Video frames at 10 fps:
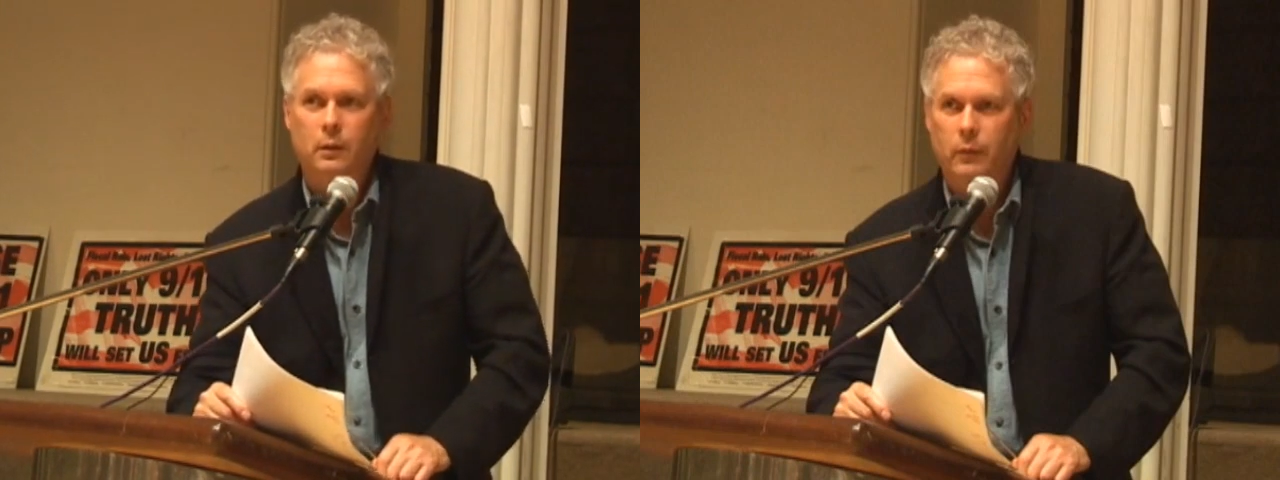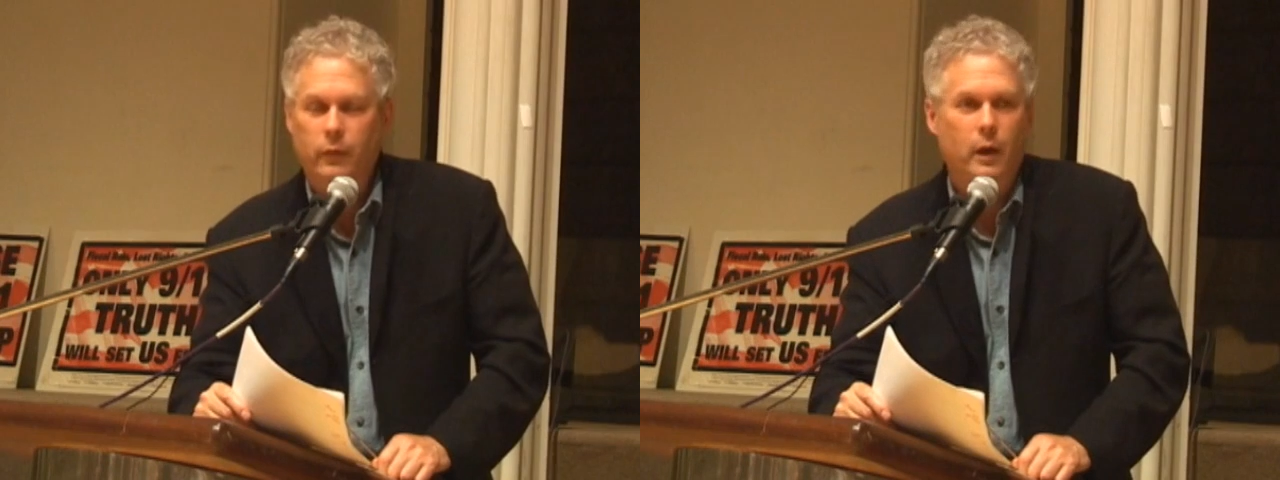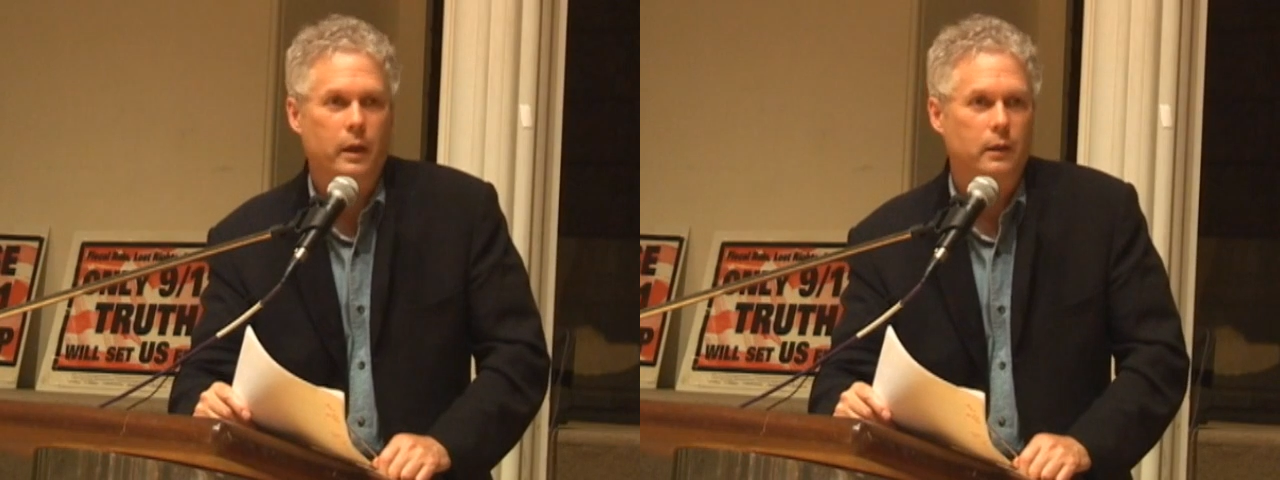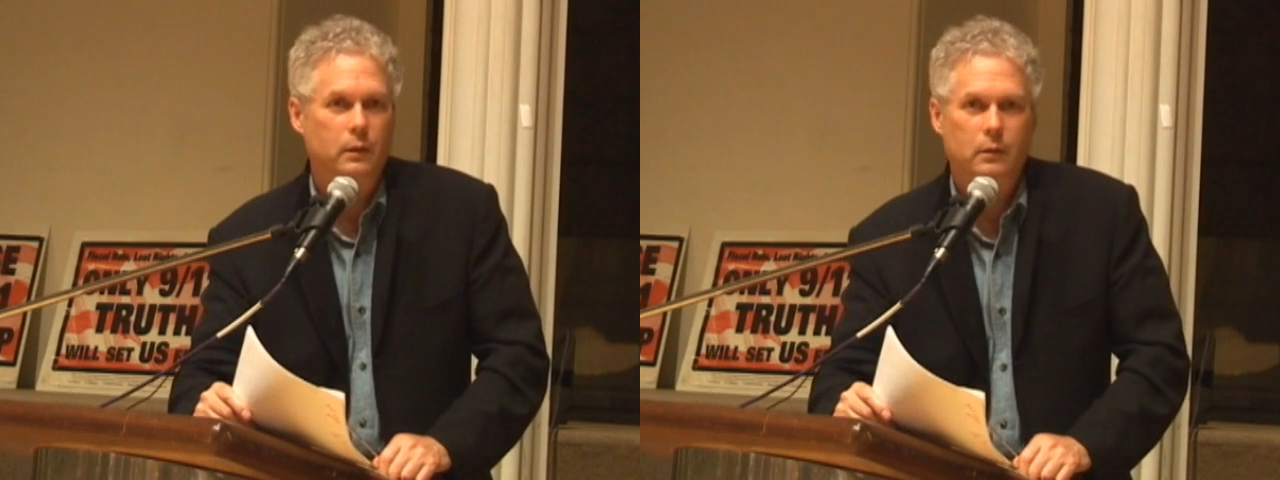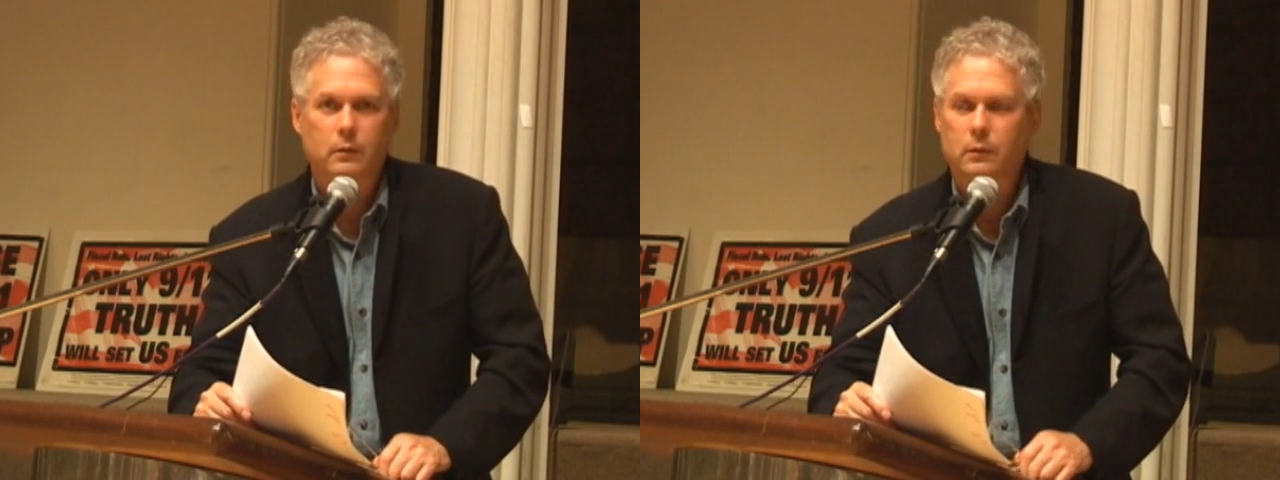fine,
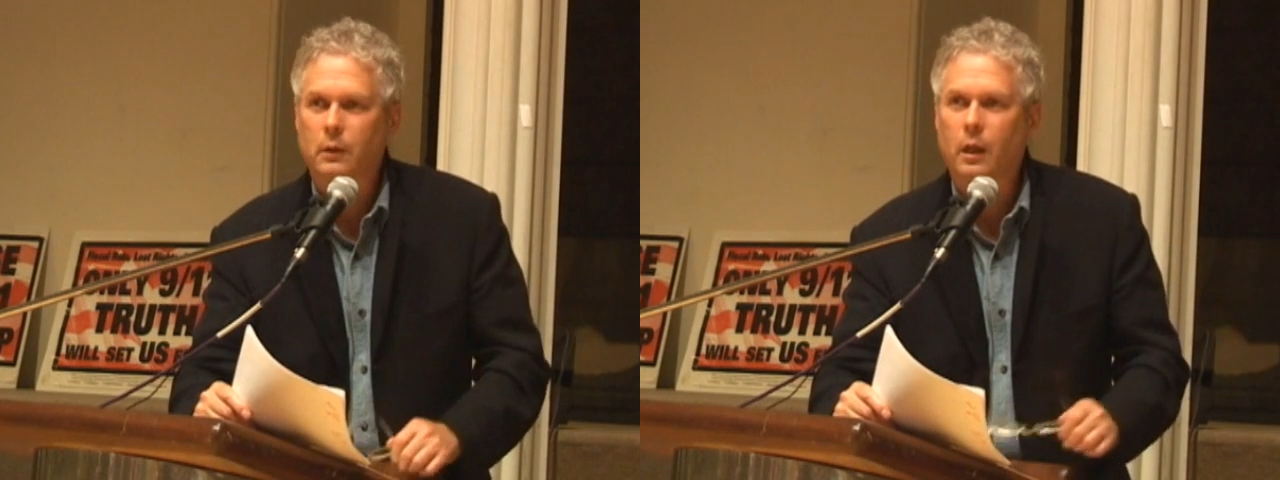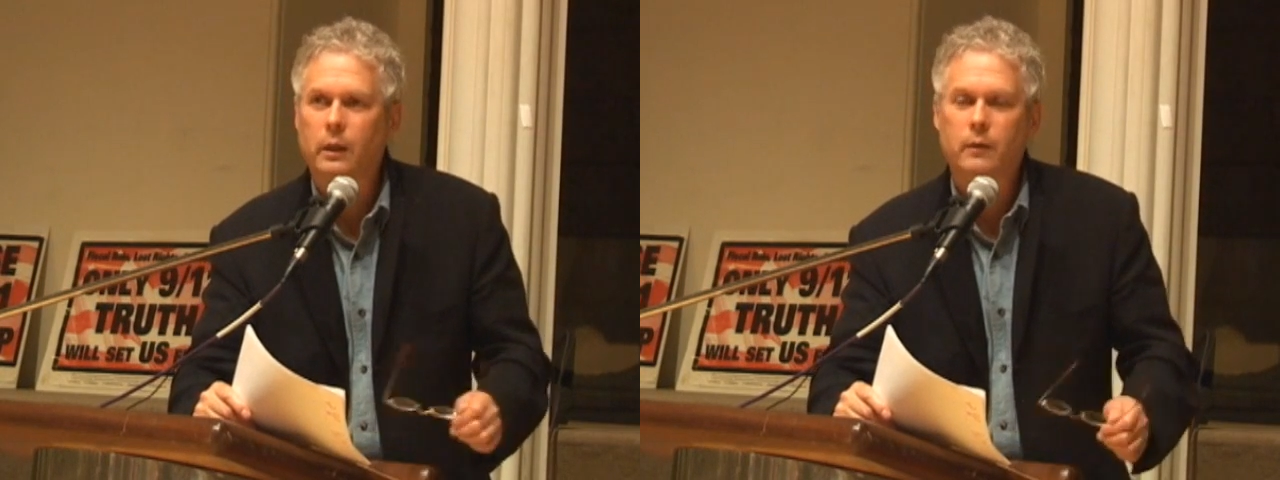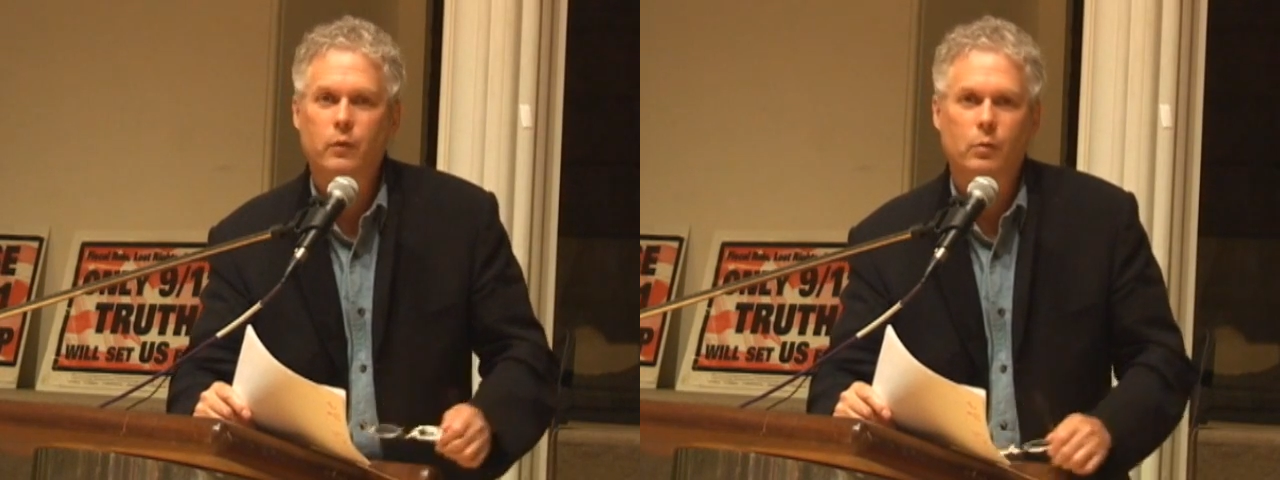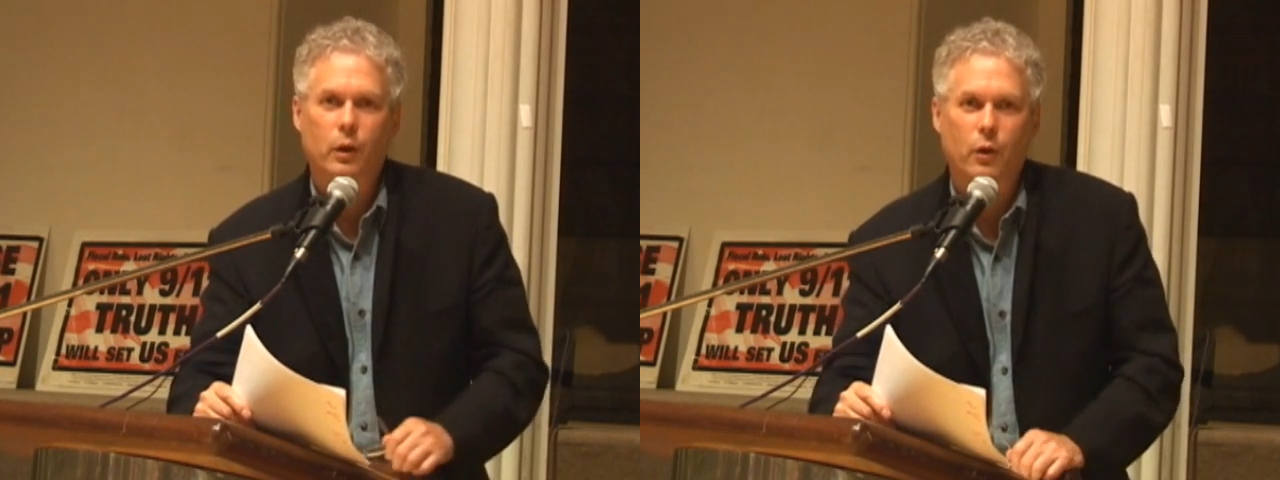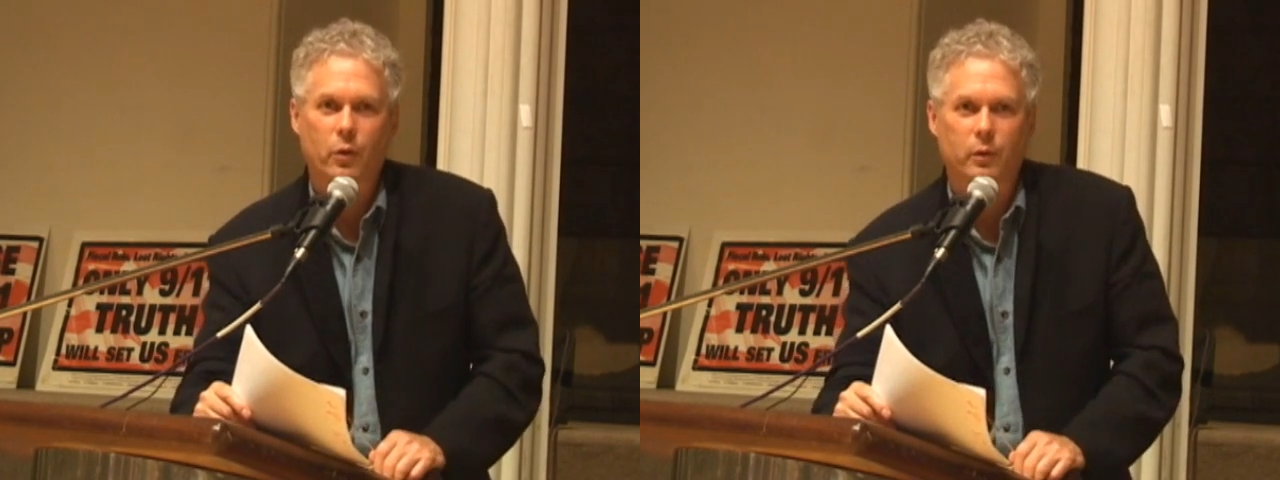I'll leave you
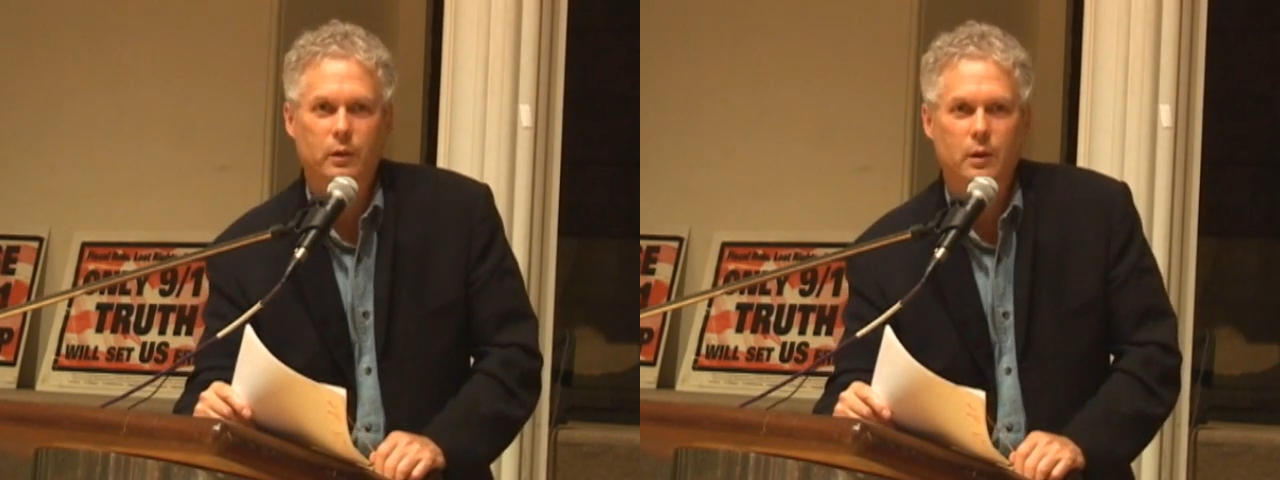alone.